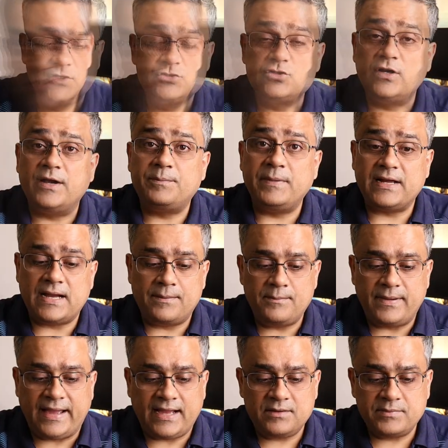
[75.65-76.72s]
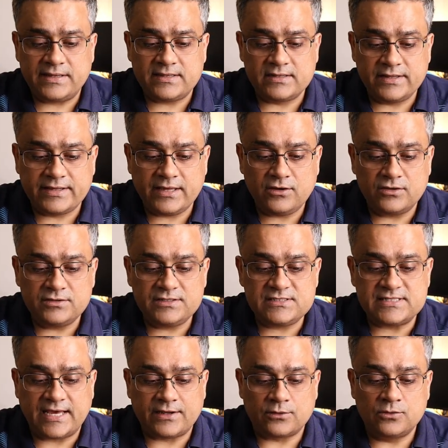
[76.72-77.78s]
So let me come back by clicking on this
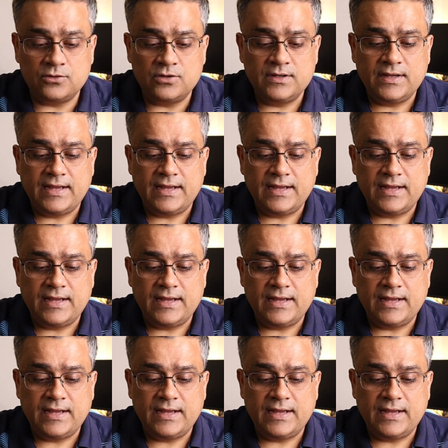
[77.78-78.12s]
arrow.